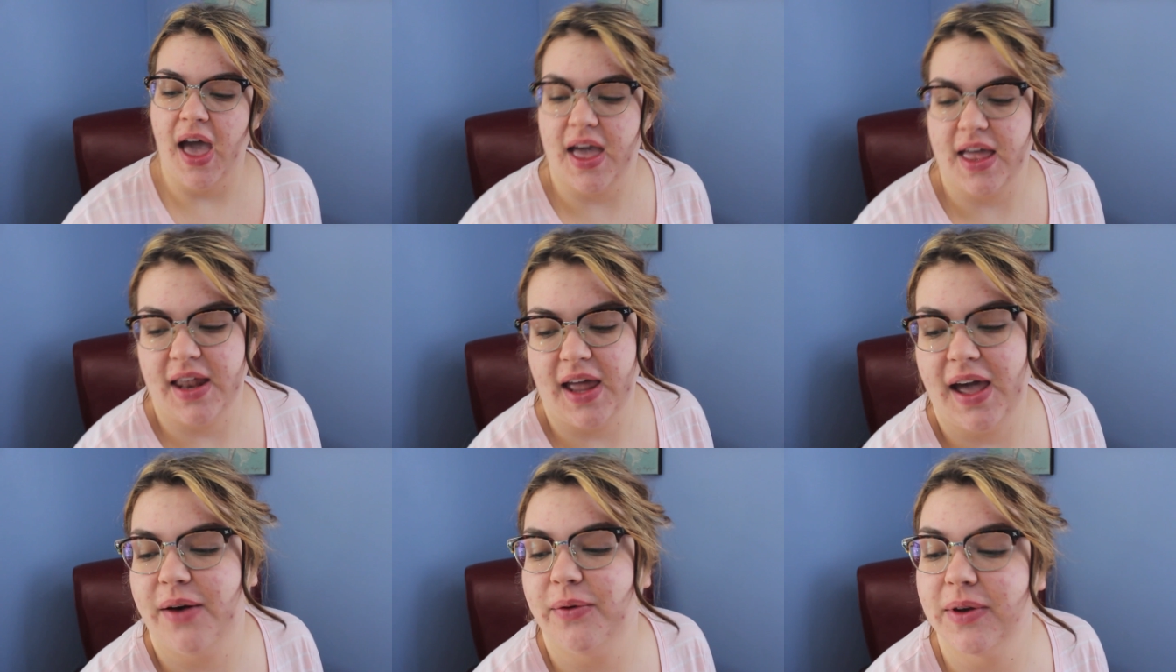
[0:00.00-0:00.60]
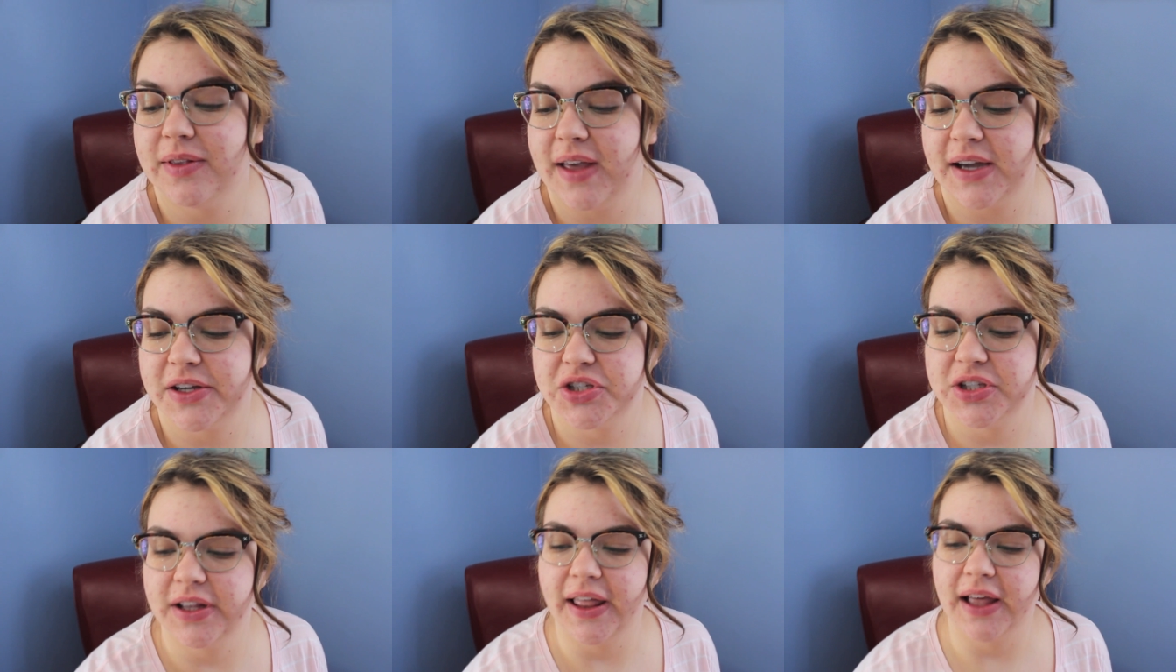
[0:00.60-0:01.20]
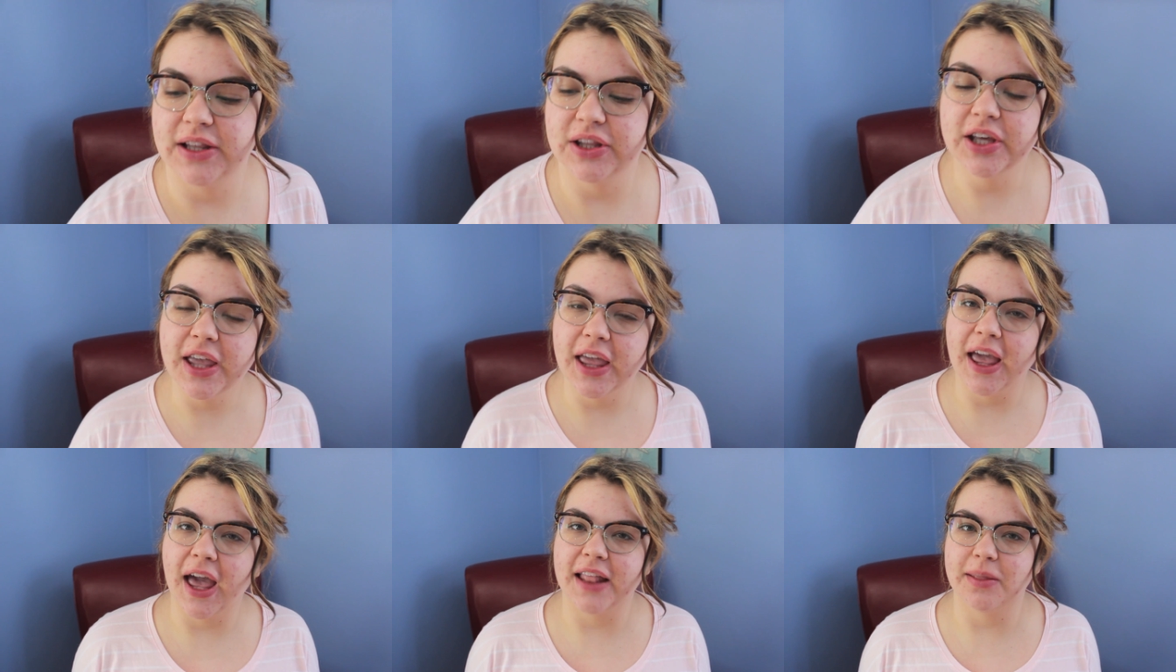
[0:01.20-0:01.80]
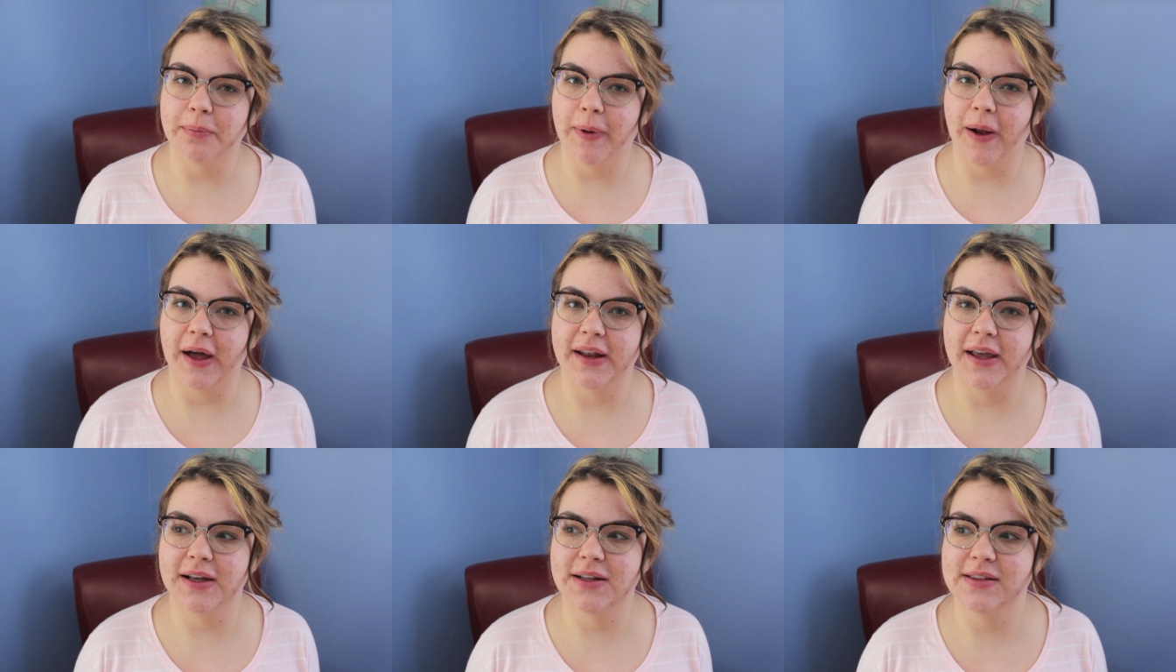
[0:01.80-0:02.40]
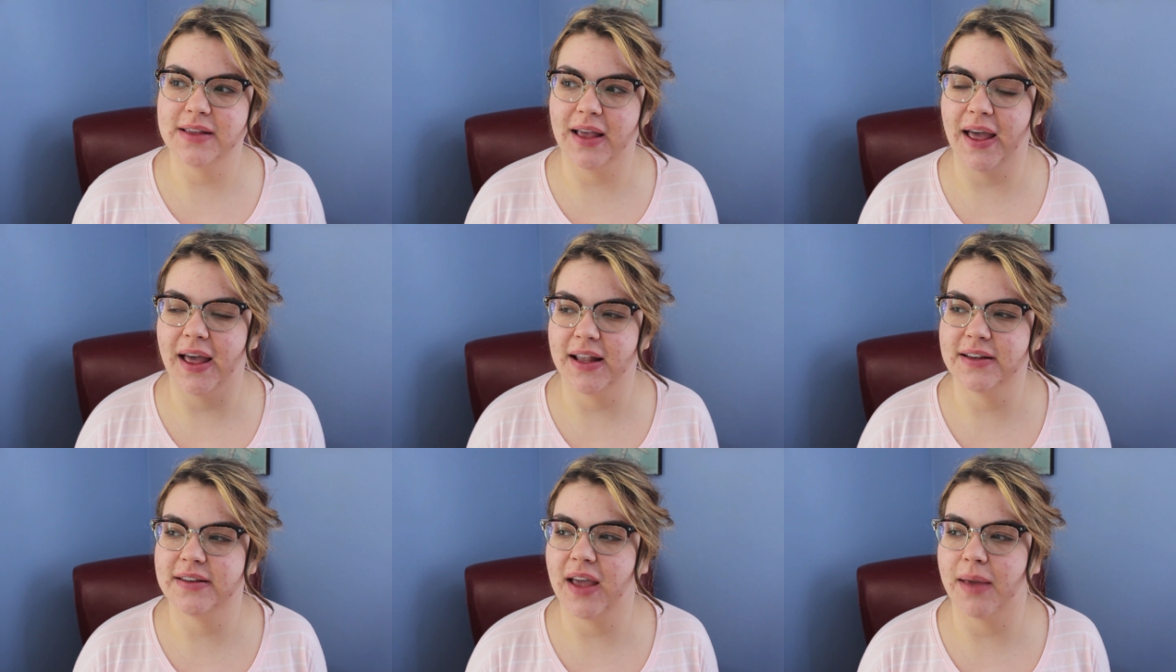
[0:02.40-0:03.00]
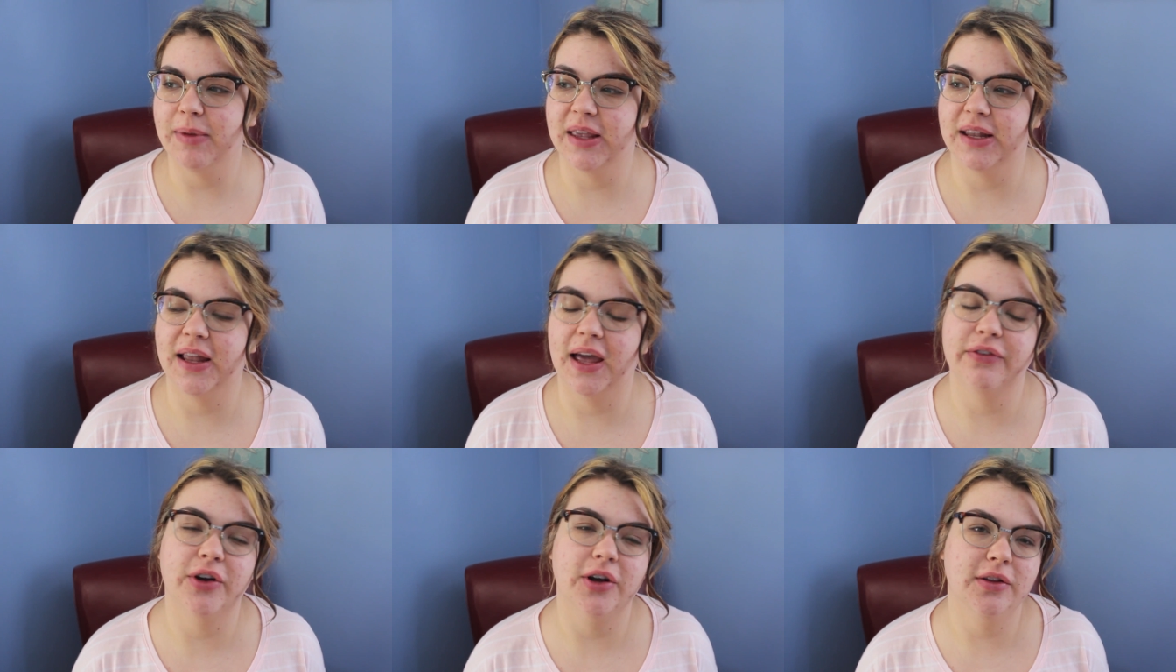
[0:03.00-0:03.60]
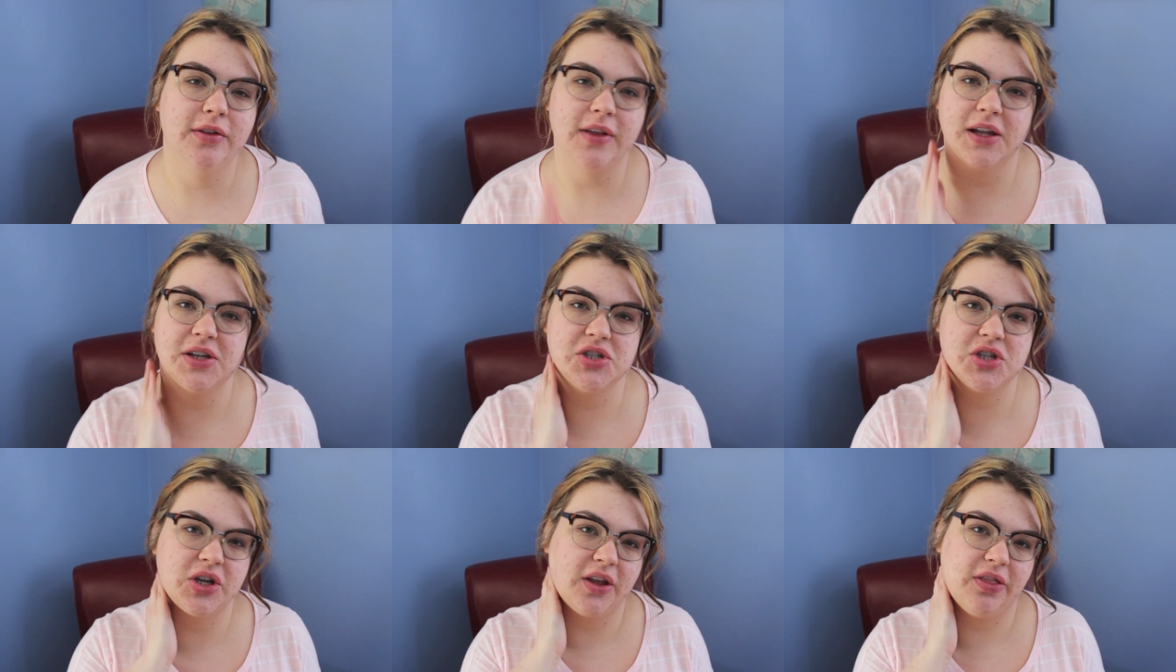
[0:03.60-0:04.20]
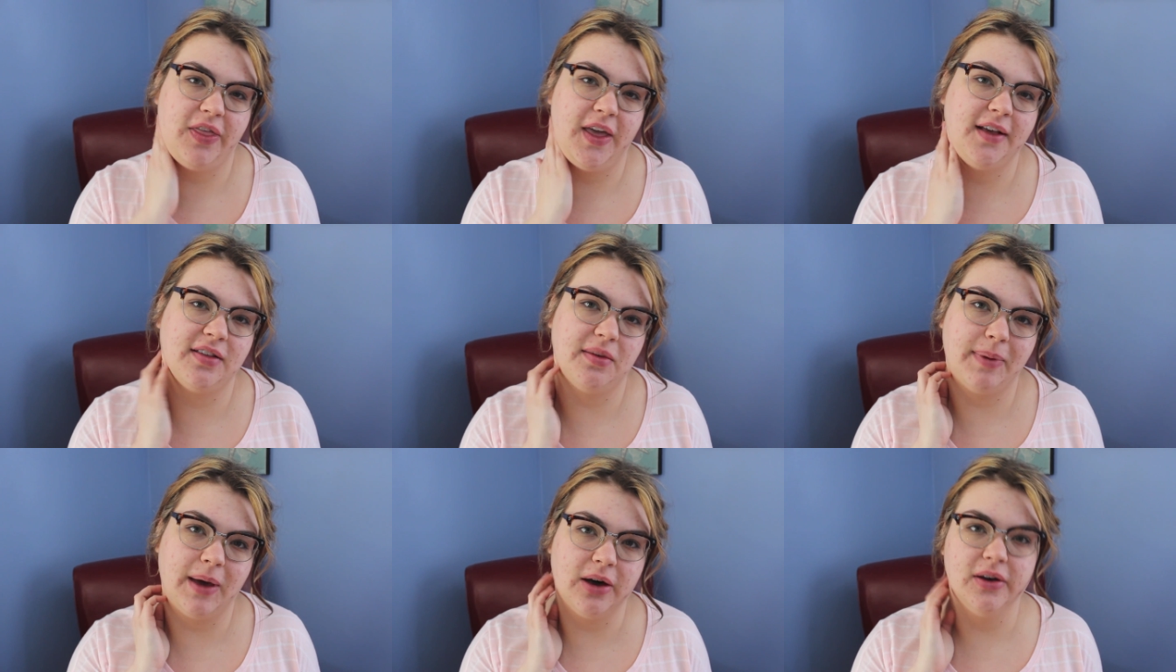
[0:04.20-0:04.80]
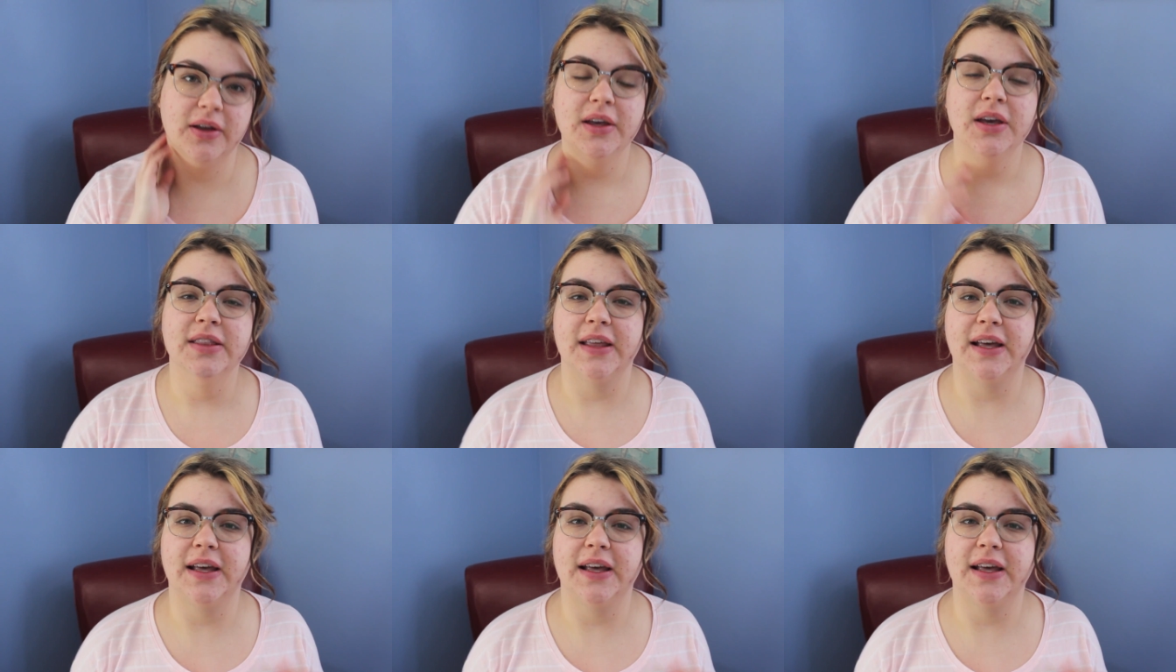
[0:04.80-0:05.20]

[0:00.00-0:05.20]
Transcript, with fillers: and I was actually like looking at the products and I mean I've heard such good things about